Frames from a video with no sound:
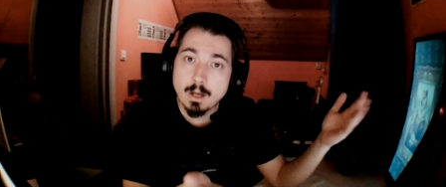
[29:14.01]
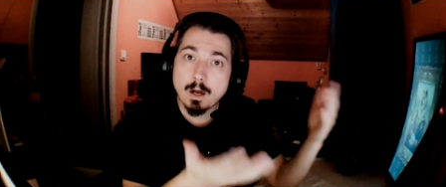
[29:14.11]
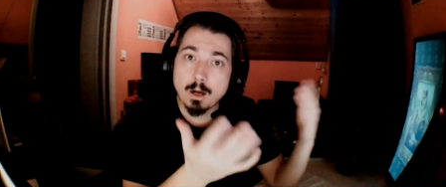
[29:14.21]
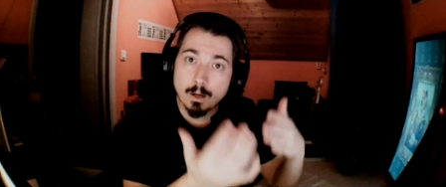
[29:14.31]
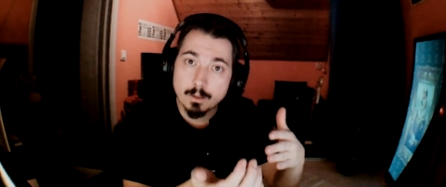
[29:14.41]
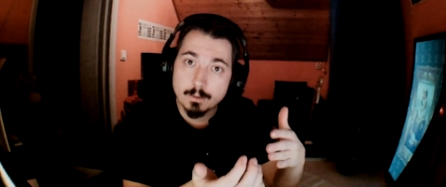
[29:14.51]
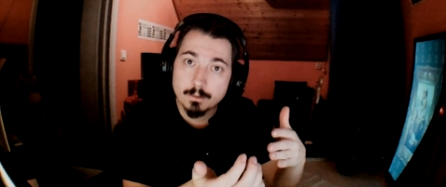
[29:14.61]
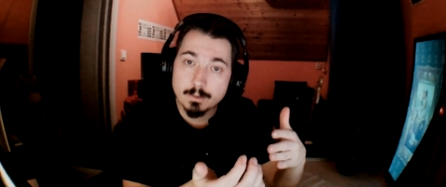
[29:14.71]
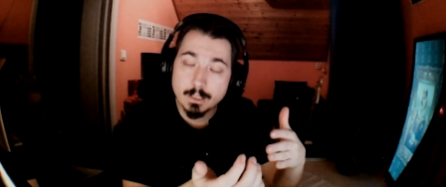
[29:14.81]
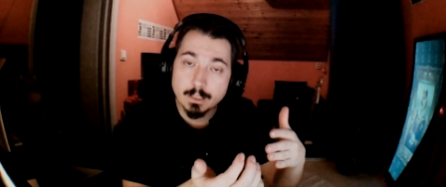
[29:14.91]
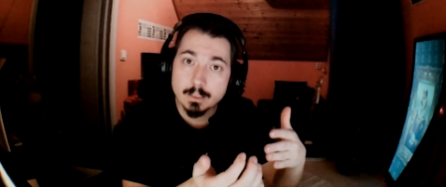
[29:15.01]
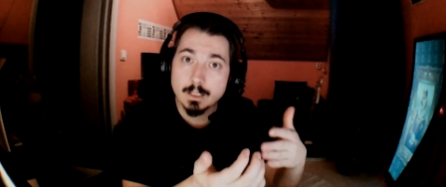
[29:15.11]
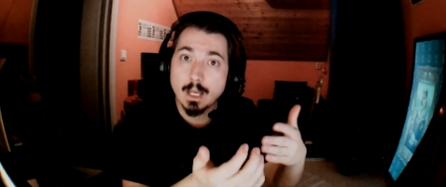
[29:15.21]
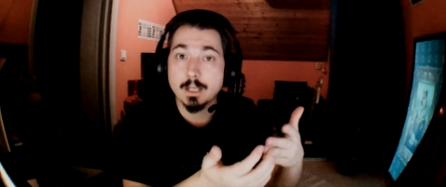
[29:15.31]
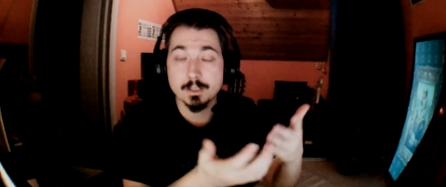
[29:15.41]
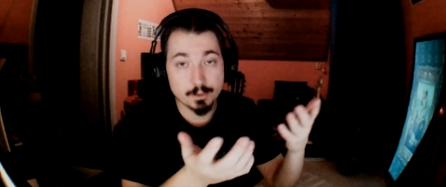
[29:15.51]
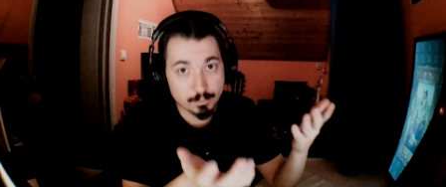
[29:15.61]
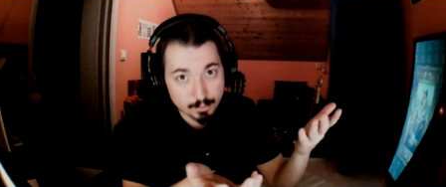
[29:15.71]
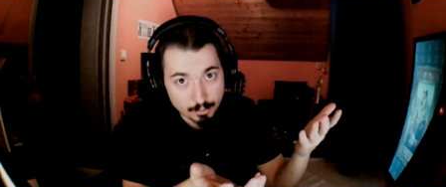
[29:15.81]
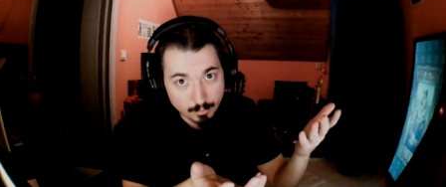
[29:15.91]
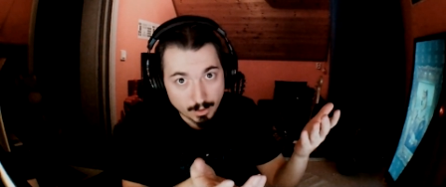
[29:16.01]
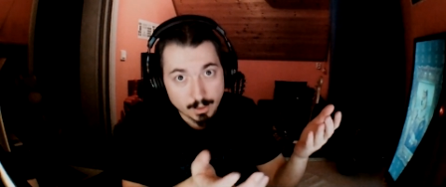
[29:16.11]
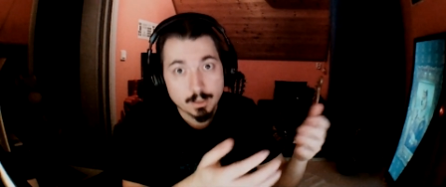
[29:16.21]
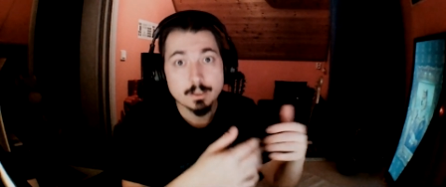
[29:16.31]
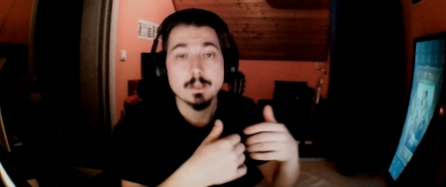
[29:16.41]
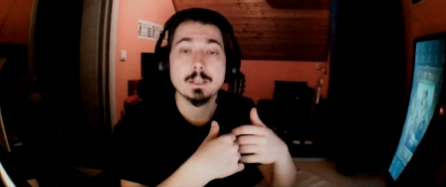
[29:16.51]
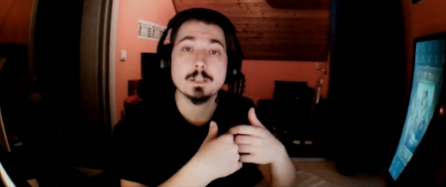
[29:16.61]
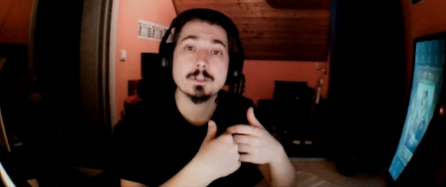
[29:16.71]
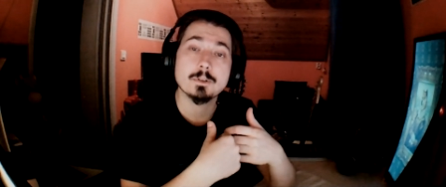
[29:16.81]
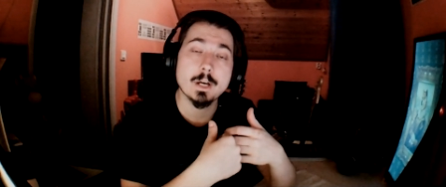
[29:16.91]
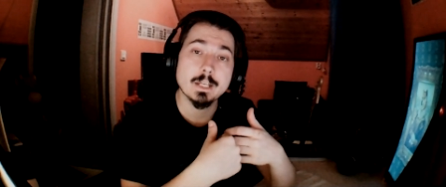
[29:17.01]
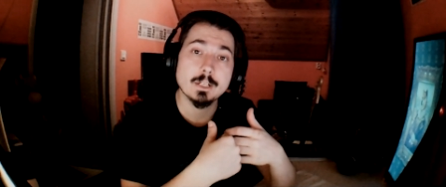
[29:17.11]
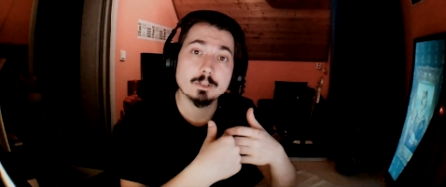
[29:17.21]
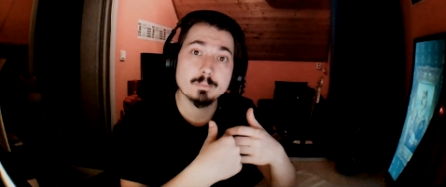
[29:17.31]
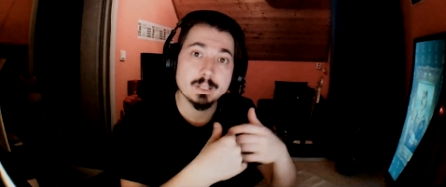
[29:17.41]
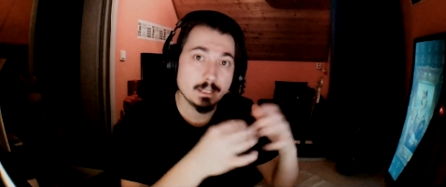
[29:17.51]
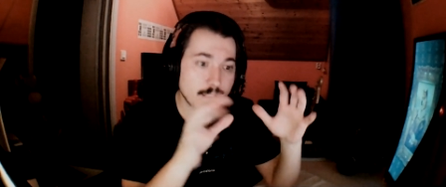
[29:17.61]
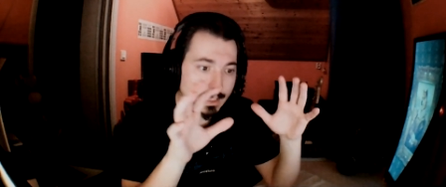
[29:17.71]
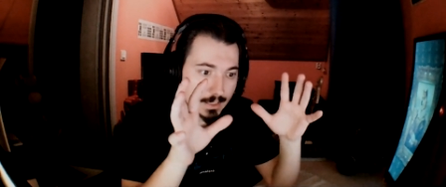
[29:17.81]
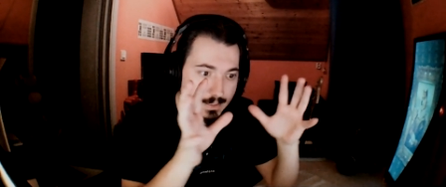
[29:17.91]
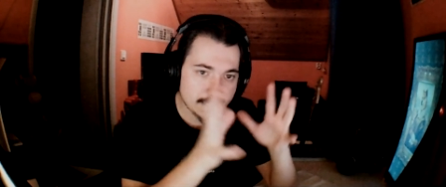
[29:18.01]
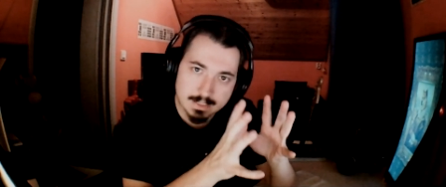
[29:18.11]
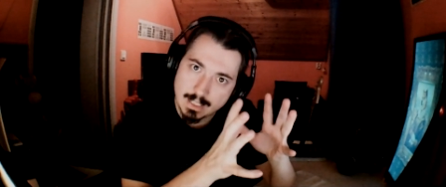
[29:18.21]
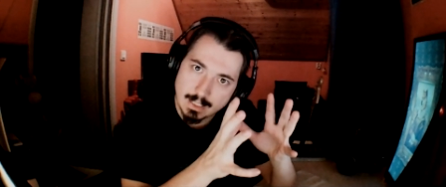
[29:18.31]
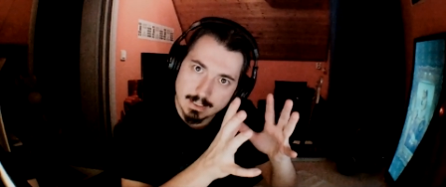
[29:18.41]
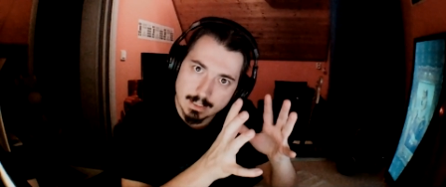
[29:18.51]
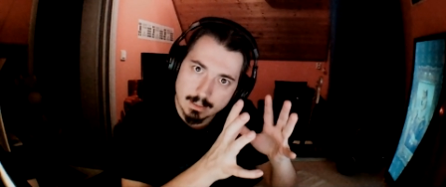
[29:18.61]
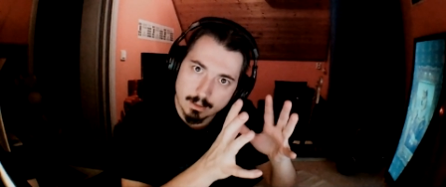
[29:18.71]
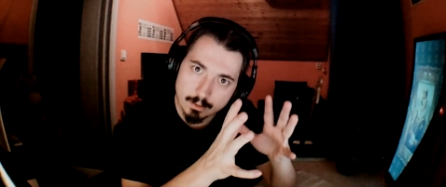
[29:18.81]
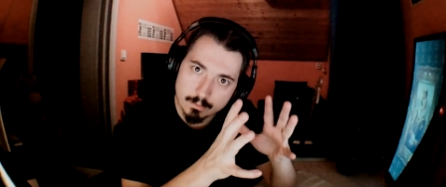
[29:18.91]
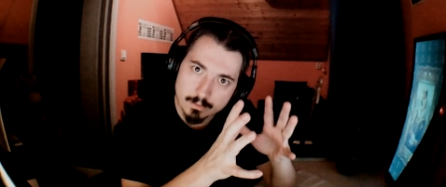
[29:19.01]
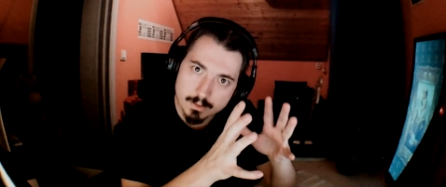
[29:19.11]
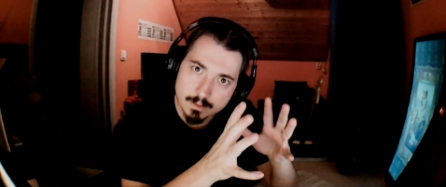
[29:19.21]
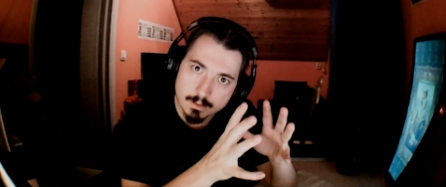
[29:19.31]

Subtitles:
Hungary, as usual, is trying to be insanely closed,